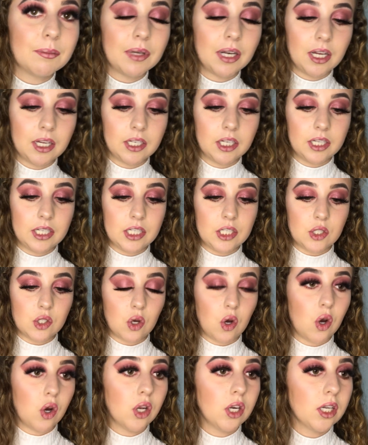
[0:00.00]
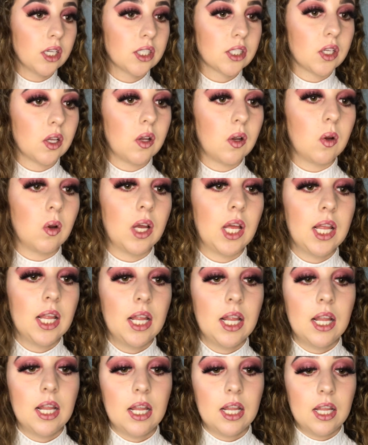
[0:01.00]
liner is on, so
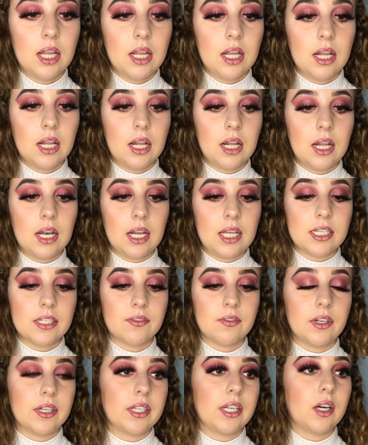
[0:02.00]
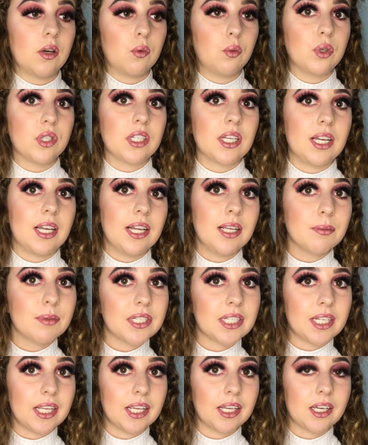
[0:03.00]
let's find out which
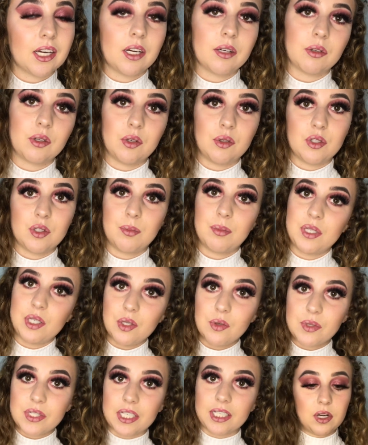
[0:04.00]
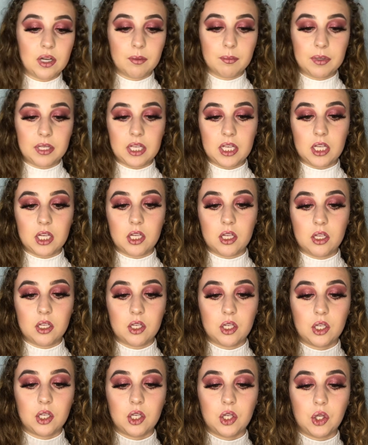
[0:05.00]
lipstick I'm going to be using. Will it be
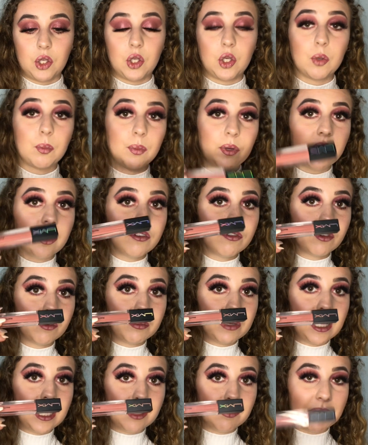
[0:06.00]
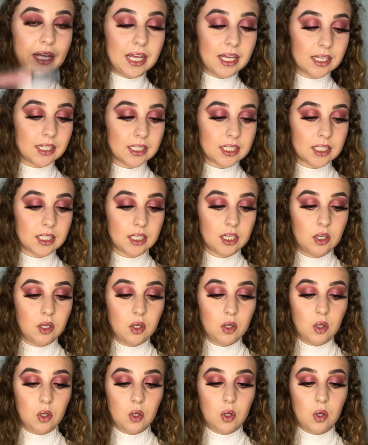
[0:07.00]
Cupid from LMX
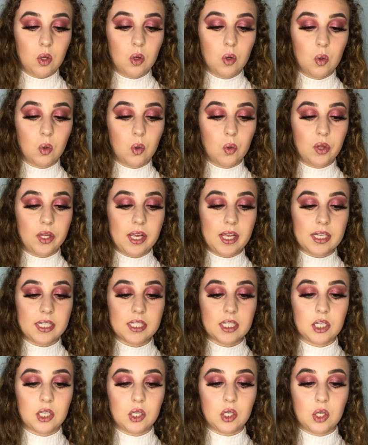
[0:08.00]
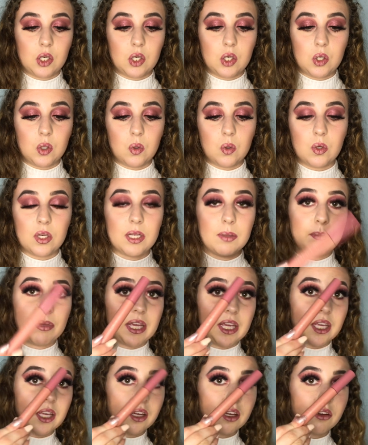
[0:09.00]
or this Nudie
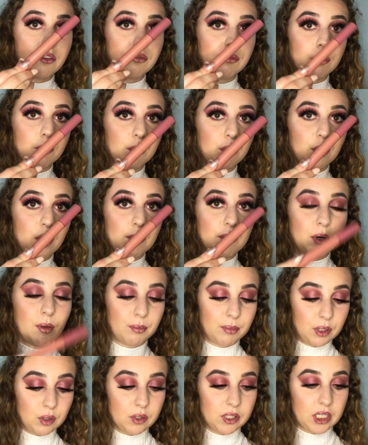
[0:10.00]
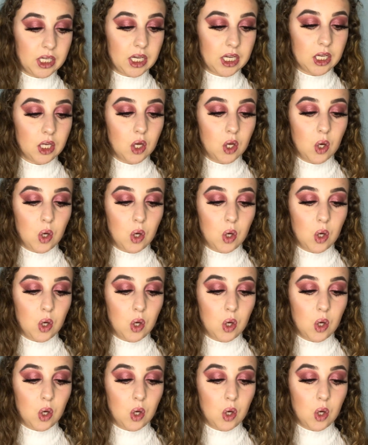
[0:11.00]
Pink from Primark Beauty?